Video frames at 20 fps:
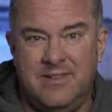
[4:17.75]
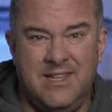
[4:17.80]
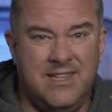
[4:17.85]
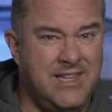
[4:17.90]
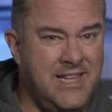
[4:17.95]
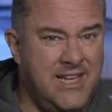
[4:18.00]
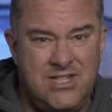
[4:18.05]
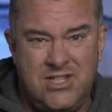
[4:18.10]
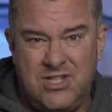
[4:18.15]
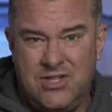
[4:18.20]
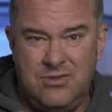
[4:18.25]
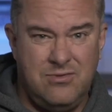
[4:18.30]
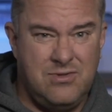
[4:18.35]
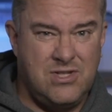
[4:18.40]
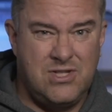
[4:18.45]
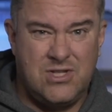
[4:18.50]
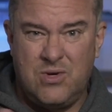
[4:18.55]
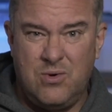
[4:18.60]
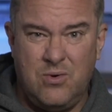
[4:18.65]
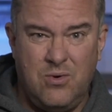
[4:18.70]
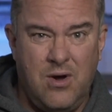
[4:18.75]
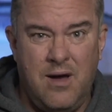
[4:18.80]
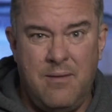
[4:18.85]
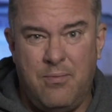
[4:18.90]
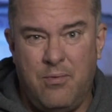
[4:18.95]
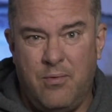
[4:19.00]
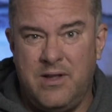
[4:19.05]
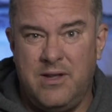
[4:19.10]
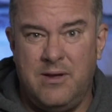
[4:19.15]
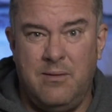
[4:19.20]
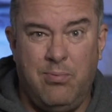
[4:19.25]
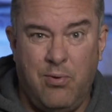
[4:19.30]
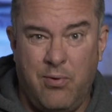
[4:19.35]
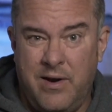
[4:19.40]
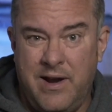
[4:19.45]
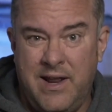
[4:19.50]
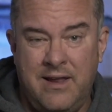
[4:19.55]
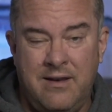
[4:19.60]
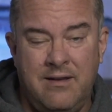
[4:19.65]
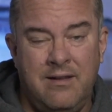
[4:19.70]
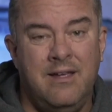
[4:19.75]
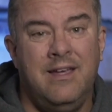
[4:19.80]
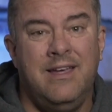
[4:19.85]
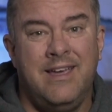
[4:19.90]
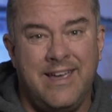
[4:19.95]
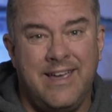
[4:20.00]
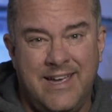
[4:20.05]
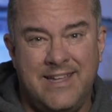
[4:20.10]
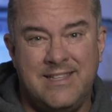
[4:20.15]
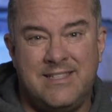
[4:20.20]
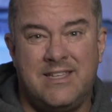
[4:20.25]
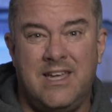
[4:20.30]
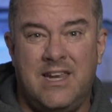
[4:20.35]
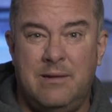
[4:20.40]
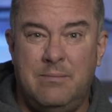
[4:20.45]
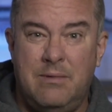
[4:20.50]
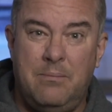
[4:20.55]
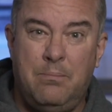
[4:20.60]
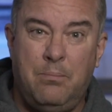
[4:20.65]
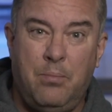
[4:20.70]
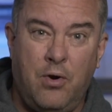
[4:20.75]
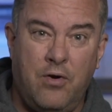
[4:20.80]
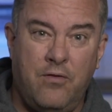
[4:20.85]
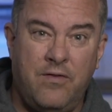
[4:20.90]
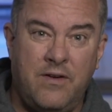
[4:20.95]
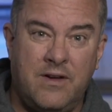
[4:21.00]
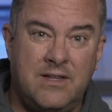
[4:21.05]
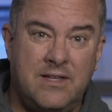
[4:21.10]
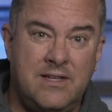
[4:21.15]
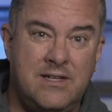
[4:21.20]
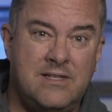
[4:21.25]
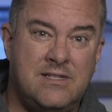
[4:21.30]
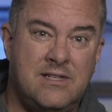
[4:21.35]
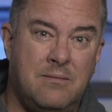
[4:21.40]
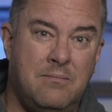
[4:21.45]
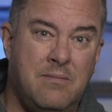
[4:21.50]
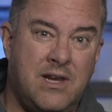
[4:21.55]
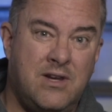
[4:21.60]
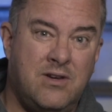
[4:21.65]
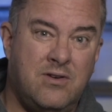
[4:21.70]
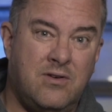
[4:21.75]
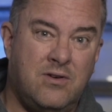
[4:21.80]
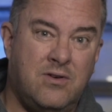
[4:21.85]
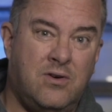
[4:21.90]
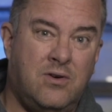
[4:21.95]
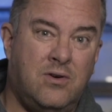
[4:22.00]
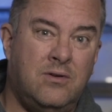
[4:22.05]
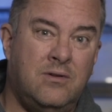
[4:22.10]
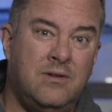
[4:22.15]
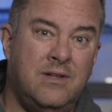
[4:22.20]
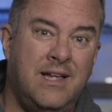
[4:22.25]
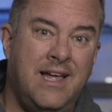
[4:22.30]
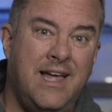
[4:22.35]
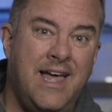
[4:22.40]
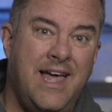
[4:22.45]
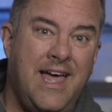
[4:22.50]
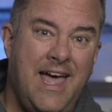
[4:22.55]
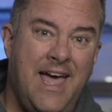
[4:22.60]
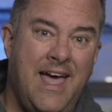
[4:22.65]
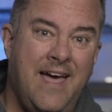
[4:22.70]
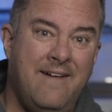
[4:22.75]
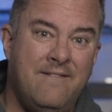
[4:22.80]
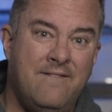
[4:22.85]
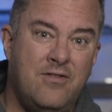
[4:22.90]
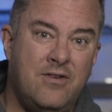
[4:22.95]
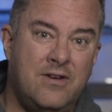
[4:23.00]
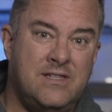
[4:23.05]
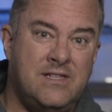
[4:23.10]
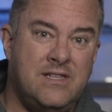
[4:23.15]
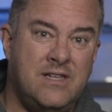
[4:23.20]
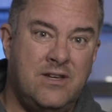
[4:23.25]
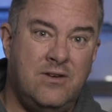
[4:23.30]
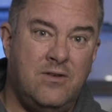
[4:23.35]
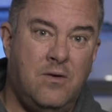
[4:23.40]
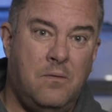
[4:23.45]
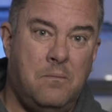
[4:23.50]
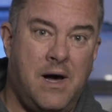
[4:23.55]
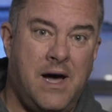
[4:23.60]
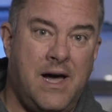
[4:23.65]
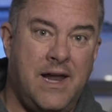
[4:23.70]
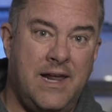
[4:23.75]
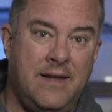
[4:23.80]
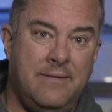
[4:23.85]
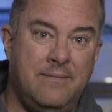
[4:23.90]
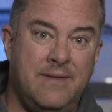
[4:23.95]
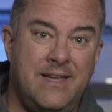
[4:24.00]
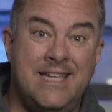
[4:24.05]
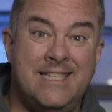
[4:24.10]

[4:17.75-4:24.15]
Unless you screw up when you print it, it's gonna be perfectly symmetrical every single body.